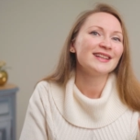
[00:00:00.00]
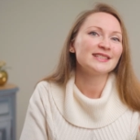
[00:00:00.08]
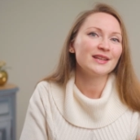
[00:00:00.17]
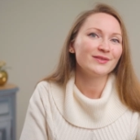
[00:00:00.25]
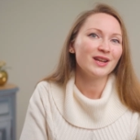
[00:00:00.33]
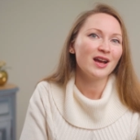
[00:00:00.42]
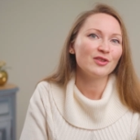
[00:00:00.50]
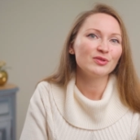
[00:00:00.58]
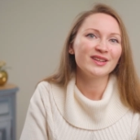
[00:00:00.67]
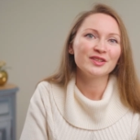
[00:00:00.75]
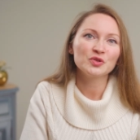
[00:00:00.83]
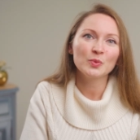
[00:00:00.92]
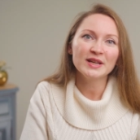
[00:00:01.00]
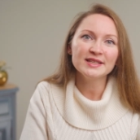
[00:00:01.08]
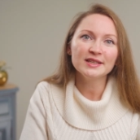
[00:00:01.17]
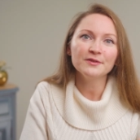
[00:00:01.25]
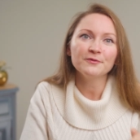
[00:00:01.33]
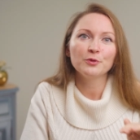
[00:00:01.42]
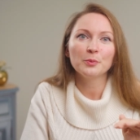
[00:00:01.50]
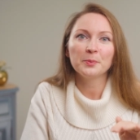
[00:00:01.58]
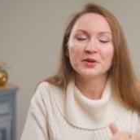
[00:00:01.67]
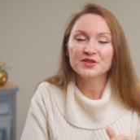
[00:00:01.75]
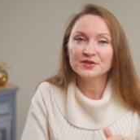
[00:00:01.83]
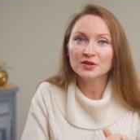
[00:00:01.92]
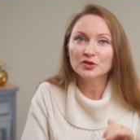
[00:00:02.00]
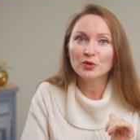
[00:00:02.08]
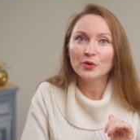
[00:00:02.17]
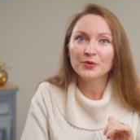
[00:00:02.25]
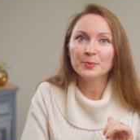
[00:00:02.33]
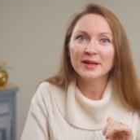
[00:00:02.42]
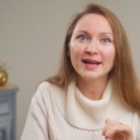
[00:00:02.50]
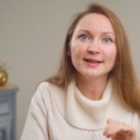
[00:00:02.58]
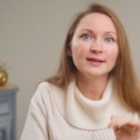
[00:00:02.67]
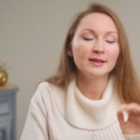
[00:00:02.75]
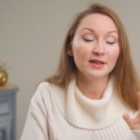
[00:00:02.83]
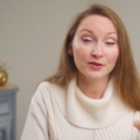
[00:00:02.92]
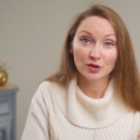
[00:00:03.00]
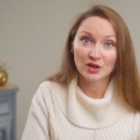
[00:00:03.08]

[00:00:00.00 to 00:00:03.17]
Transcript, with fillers: 720 for personal growth plan in the